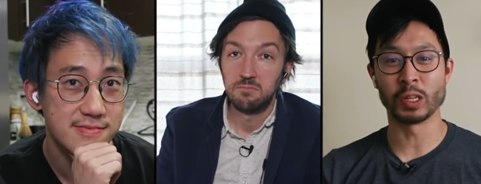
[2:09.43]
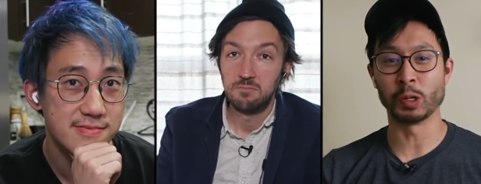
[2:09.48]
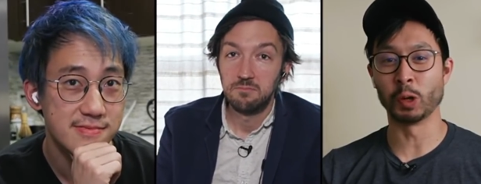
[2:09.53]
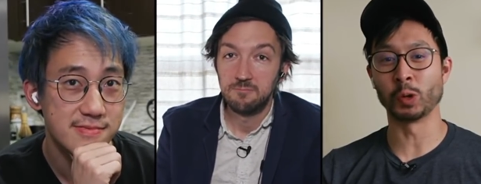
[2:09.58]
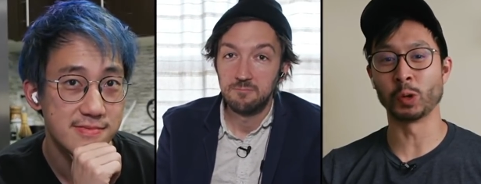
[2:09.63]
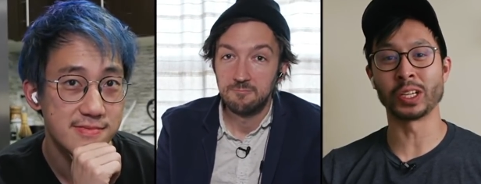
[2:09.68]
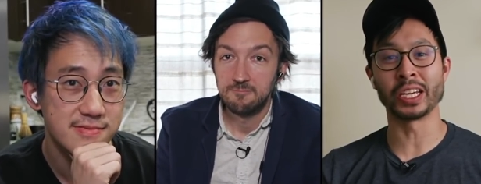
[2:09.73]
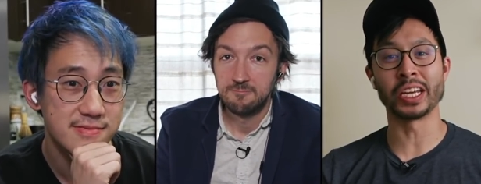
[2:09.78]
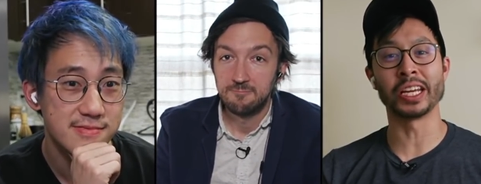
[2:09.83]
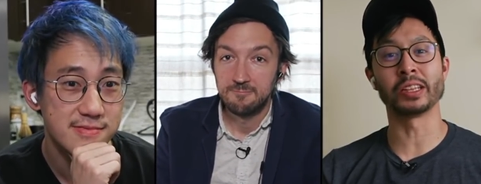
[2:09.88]
Speaker 1: You
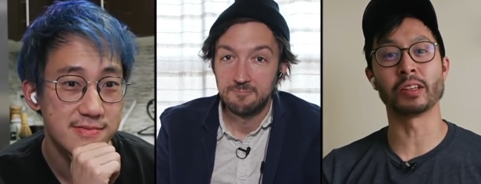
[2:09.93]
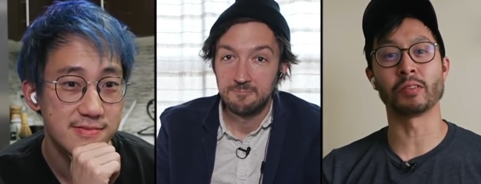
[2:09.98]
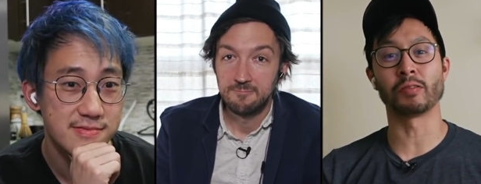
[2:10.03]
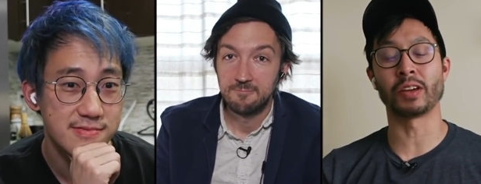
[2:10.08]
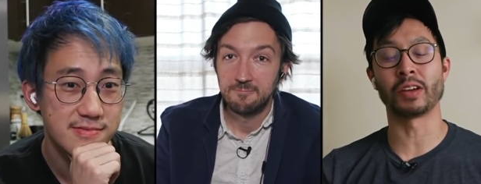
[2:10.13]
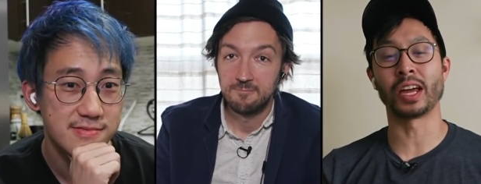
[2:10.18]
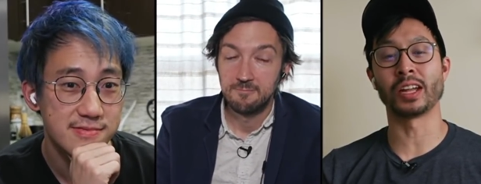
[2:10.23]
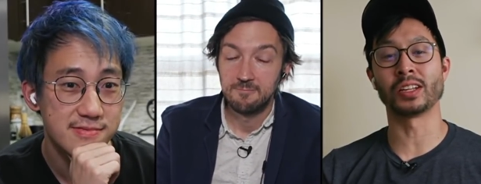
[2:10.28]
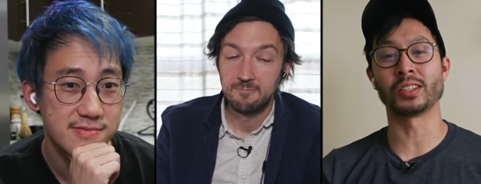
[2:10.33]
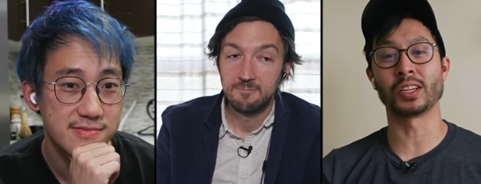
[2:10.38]
only eat the
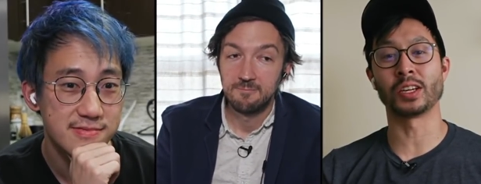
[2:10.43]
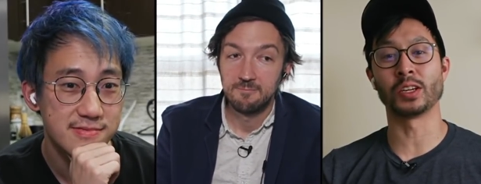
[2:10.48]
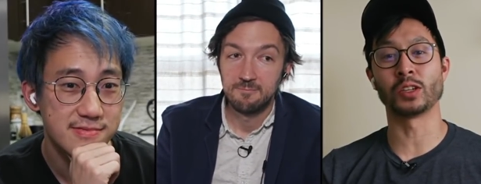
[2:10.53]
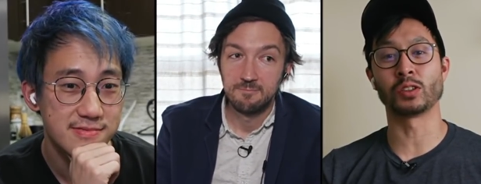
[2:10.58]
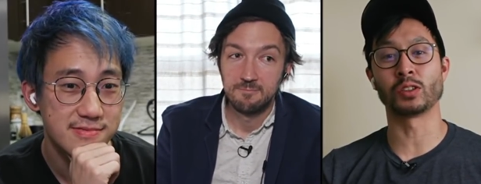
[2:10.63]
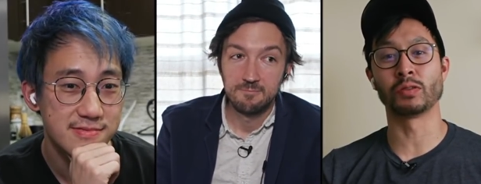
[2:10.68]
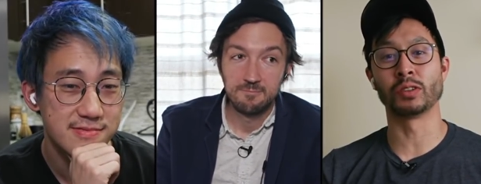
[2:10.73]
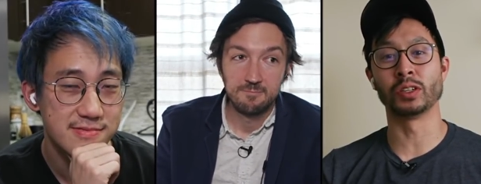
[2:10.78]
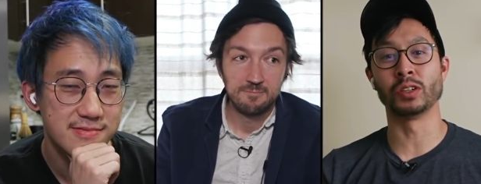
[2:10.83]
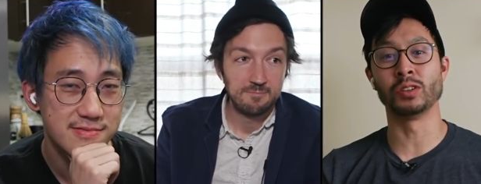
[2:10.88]
fanciest
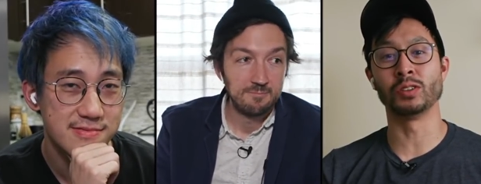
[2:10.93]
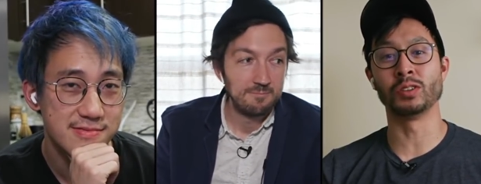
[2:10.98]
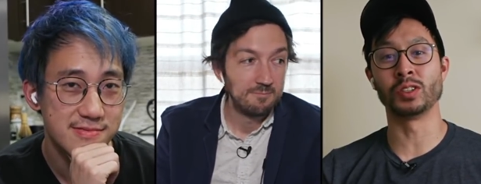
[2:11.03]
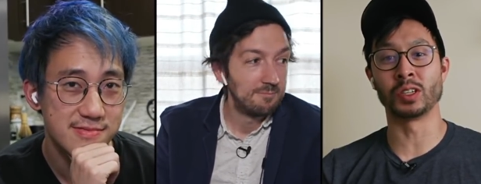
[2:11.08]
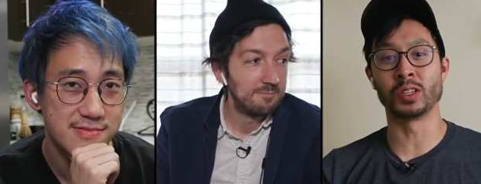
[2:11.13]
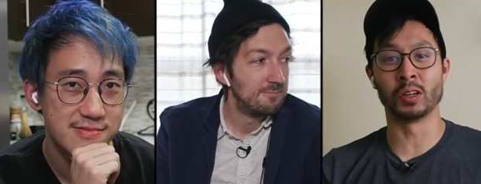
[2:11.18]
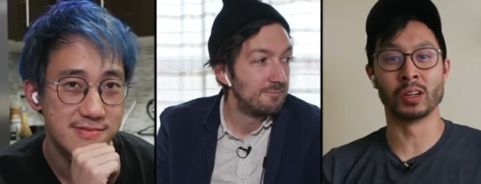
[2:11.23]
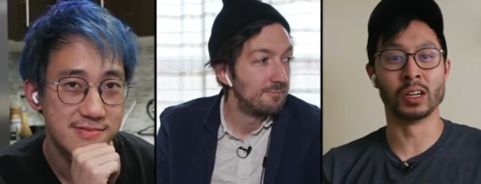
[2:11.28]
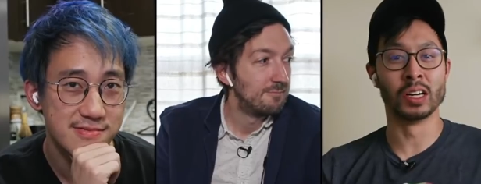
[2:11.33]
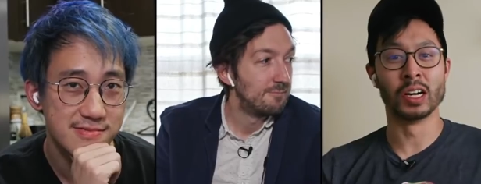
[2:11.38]
foods.
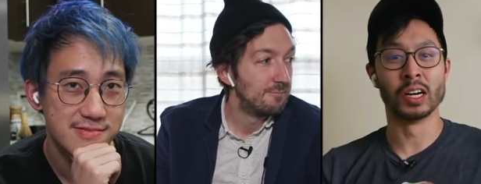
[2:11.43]
You